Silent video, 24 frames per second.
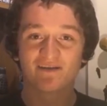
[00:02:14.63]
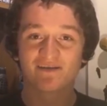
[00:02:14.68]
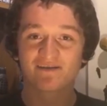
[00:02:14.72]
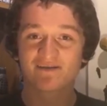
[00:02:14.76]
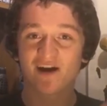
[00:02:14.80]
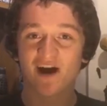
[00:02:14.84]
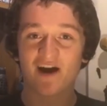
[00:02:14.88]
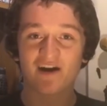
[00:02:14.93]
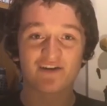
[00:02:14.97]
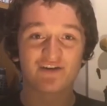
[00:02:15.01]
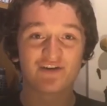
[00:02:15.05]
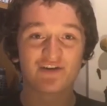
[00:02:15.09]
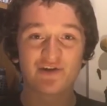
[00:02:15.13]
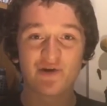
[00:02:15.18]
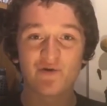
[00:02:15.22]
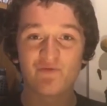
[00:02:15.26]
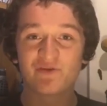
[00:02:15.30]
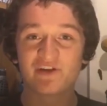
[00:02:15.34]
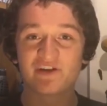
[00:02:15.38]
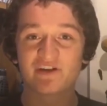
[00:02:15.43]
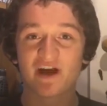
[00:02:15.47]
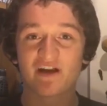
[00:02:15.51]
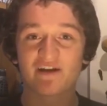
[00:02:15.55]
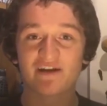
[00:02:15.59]
started
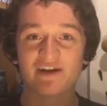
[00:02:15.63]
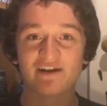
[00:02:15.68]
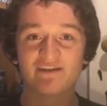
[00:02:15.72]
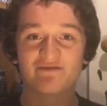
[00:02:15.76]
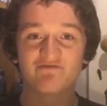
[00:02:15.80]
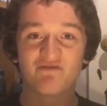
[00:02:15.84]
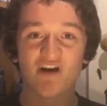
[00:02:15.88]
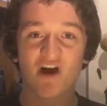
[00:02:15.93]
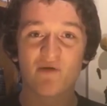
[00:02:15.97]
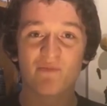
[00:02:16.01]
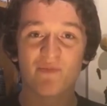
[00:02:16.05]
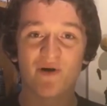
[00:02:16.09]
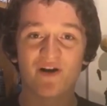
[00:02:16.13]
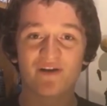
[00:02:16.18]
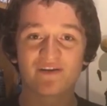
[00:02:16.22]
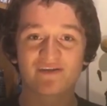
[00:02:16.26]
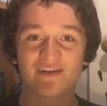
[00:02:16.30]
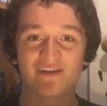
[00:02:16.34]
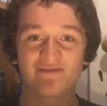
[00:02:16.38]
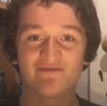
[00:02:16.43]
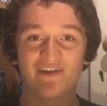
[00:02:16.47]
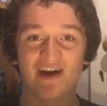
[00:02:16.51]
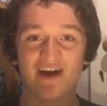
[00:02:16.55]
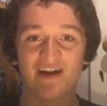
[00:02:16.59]
shooting at these
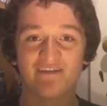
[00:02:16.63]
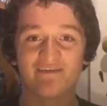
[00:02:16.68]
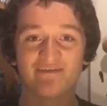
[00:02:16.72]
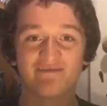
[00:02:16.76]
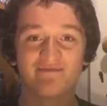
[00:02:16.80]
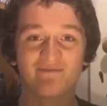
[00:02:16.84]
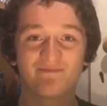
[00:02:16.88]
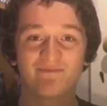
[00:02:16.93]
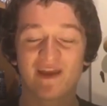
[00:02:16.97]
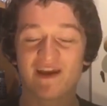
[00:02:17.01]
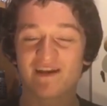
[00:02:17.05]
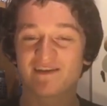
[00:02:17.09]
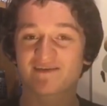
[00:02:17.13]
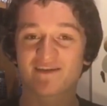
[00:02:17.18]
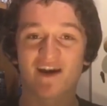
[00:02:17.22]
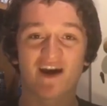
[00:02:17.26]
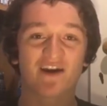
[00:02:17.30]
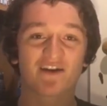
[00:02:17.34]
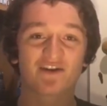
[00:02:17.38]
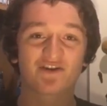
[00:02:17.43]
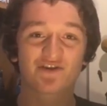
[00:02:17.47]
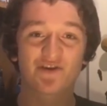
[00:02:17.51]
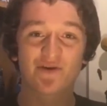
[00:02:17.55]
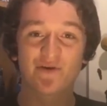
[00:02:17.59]
robots and then they
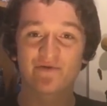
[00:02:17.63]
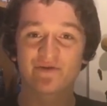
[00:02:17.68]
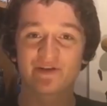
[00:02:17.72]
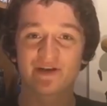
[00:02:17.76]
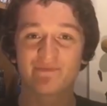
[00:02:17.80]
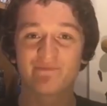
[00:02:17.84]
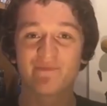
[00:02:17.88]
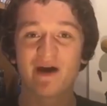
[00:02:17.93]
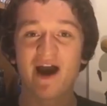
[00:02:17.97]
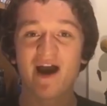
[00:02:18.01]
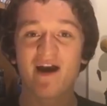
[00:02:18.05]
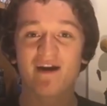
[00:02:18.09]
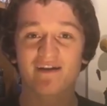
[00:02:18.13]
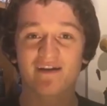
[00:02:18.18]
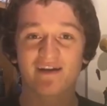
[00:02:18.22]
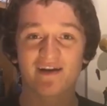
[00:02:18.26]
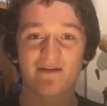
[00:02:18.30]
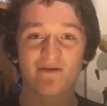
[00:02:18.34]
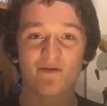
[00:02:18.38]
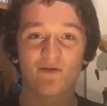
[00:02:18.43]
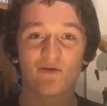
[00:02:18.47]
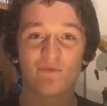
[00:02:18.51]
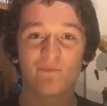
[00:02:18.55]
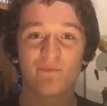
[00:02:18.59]
started shooting back
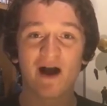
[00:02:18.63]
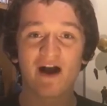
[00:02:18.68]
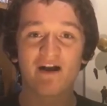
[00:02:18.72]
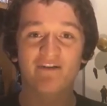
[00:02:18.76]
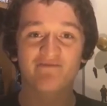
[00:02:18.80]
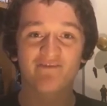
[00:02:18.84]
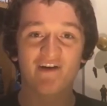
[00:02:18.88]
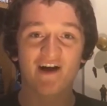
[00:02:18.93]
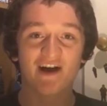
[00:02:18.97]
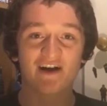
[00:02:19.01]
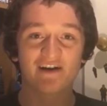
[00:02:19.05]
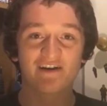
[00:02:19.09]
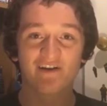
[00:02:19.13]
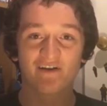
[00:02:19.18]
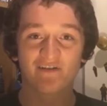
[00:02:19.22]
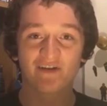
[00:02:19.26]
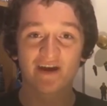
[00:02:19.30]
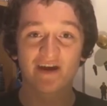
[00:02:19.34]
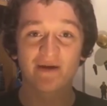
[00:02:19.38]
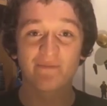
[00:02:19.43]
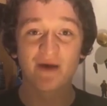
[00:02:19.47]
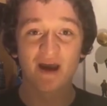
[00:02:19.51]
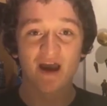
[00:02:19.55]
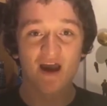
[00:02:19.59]
and it all backfired
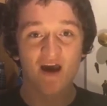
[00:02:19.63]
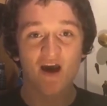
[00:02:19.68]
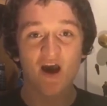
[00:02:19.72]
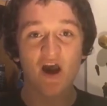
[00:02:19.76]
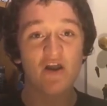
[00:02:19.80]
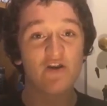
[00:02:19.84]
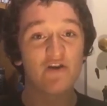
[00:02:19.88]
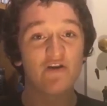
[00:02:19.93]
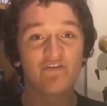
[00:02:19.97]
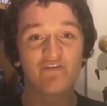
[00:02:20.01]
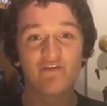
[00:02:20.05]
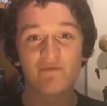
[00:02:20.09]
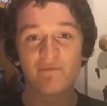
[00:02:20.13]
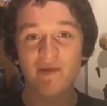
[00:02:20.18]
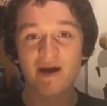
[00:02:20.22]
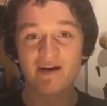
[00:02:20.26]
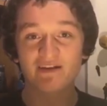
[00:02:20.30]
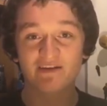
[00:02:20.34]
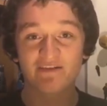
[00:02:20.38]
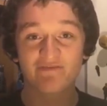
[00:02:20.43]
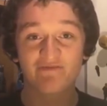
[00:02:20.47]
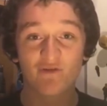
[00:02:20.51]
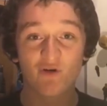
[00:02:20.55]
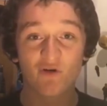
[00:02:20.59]
on him. Another
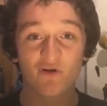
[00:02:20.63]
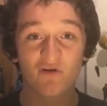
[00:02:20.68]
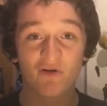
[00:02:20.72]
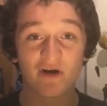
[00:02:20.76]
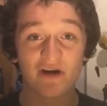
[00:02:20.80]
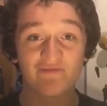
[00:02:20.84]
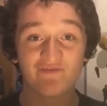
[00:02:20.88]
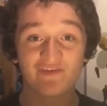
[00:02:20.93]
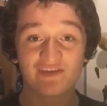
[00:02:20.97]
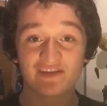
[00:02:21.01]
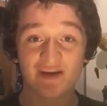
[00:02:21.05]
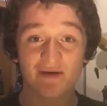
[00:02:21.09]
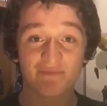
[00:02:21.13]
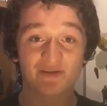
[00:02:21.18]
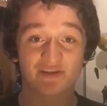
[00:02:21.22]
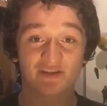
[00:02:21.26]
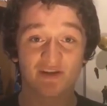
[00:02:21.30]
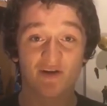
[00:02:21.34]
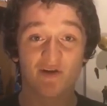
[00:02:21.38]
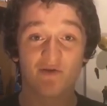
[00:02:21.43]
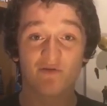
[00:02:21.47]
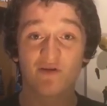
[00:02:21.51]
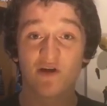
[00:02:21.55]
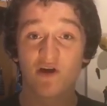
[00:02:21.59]
metaphor in this
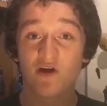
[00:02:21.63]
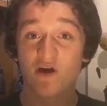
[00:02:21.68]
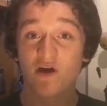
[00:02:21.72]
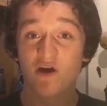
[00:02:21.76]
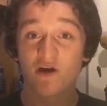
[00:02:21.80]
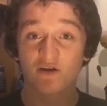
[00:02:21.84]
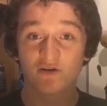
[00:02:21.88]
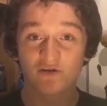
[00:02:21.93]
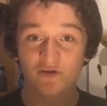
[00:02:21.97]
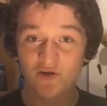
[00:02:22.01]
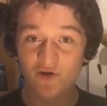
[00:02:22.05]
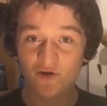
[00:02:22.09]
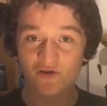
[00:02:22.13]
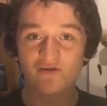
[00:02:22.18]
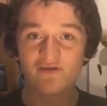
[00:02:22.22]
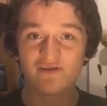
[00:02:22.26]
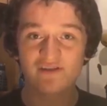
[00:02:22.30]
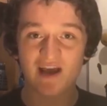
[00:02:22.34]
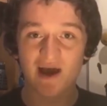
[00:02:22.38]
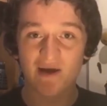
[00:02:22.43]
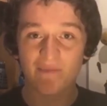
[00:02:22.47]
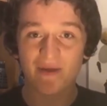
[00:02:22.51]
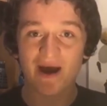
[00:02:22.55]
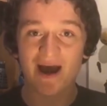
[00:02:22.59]
episode,
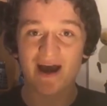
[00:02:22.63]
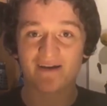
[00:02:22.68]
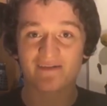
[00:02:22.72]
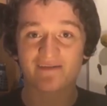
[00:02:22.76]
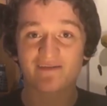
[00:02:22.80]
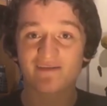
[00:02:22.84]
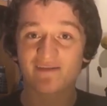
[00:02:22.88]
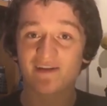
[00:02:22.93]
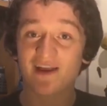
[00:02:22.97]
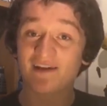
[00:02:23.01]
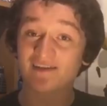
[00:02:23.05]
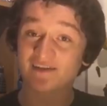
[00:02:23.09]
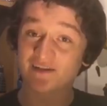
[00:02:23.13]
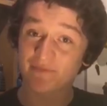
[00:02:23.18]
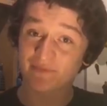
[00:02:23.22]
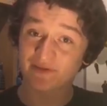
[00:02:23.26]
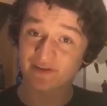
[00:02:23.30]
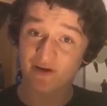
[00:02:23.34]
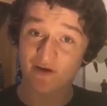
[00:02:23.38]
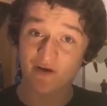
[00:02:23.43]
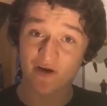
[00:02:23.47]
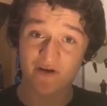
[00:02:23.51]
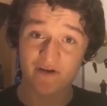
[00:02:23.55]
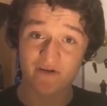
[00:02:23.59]
guns are bad. Last
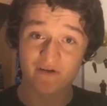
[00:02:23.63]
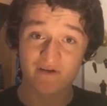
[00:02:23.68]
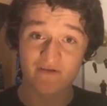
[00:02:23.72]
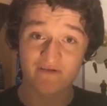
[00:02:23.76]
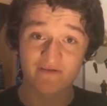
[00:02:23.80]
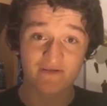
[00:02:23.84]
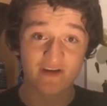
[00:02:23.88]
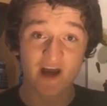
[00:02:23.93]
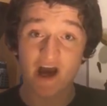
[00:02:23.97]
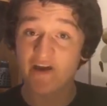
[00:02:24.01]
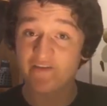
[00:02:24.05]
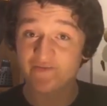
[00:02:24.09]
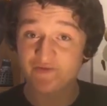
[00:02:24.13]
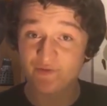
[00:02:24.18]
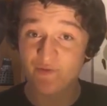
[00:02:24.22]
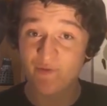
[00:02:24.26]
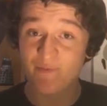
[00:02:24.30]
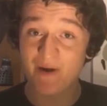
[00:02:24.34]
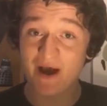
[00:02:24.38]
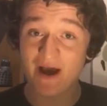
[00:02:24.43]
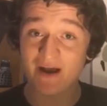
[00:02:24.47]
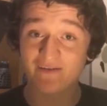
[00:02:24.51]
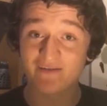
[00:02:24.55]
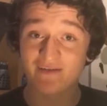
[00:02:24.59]
episode, knives
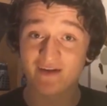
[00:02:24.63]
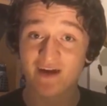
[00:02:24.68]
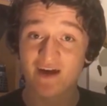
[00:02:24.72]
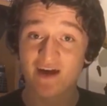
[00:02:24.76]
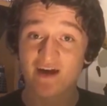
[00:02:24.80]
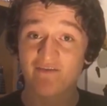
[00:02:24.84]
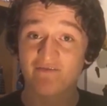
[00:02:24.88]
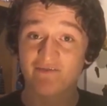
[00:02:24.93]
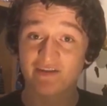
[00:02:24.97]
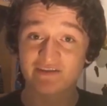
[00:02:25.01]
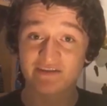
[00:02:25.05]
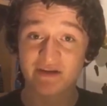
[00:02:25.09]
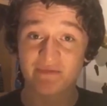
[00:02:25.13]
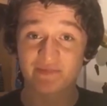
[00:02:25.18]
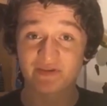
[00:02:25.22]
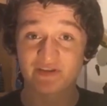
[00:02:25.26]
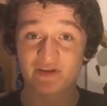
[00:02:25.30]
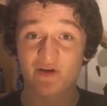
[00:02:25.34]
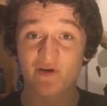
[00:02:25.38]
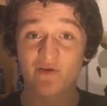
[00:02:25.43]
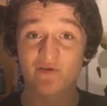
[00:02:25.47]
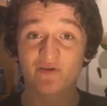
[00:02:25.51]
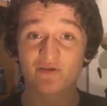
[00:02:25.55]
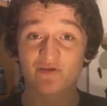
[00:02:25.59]
were bad, this
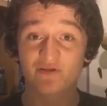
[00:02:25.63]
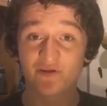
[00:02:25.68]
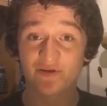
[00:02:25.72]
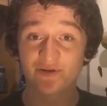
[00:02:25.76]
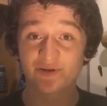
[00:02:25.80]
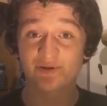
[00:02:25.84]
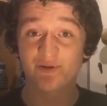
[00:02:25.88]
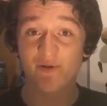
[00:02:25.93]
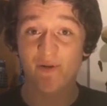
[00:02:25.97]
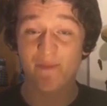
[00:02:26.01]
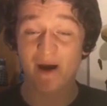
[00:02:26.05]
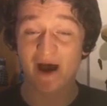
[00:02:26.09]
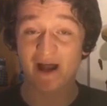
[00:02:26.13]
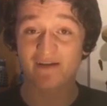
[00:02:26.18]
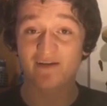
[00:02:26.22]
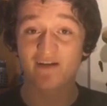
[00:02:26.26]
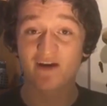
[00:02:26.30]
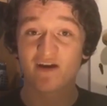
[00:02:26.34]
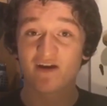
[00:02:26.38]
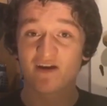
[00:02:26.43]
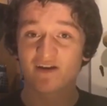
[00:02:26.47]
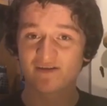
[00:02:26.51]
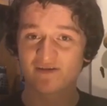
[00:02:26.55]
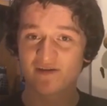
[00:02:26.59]
episode, guns were bad.
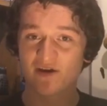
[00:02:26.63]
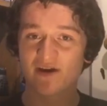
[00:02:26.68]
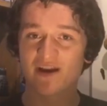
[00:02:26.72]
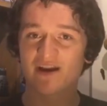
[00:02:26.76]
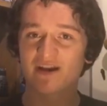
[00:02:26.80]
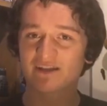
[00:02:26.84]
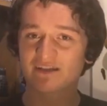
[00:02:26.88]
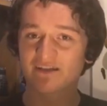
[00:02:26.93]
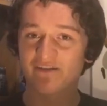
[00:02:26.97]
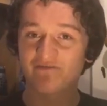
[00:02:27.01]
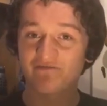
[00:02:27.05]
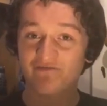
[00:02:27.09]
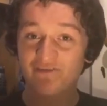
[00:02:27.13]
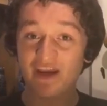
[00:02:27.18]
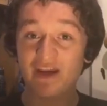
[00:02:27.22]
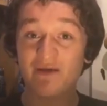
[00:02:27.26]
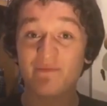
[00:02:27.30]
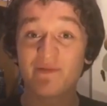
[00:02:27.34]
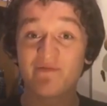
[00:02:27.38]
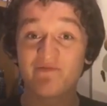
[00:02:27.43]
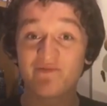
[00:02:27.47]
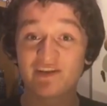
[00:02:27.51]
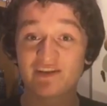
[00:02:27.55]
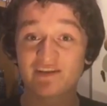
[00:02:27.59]
So yeah, there's a
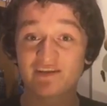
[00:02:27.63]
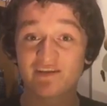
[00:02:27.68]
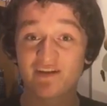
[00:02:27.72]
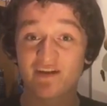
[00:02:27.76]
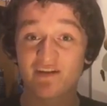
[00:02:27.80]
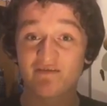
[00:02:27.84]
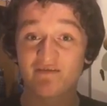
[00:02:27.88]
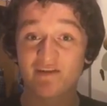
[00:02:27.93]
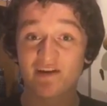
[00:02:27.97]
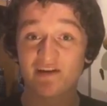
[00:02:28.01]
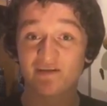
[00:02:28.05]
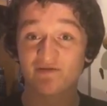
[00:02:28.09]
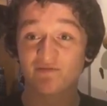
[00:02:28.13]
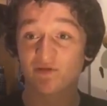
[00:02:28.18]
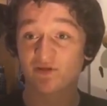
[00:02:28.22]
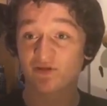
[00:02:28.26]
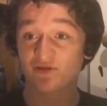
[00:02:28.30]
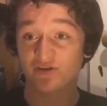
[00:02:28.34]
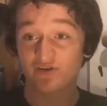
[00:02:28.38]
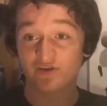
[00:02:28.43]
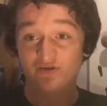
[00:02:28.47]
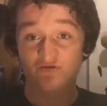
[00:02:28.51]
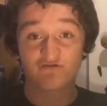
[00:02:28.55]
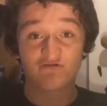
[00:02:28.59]
theme in this series
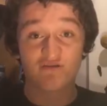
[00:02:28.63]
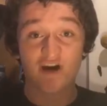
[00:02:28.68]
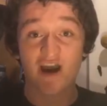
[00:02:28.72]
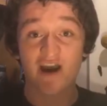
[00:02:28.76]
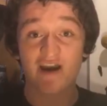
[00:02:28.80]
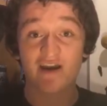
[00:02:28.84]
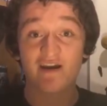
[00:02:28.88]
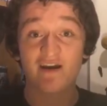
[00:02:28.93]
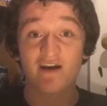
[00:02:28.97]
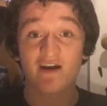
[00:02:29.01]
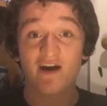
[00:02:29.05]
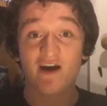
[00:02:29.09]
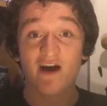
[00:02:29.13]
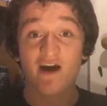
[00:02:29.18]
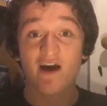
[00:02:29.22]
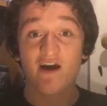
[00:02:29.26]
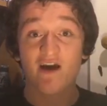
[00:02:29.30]
which is great